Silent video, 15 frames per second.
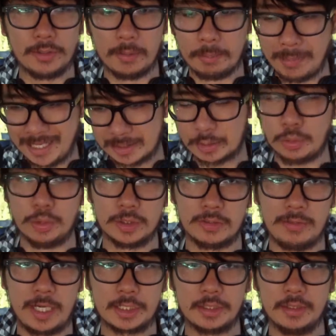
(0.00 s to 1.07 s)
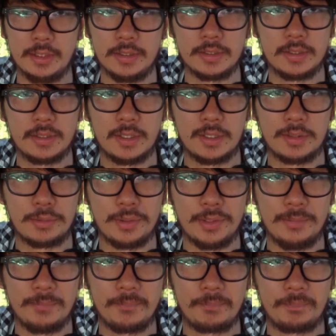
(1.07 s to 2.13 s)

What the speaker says: the best course of action is, right?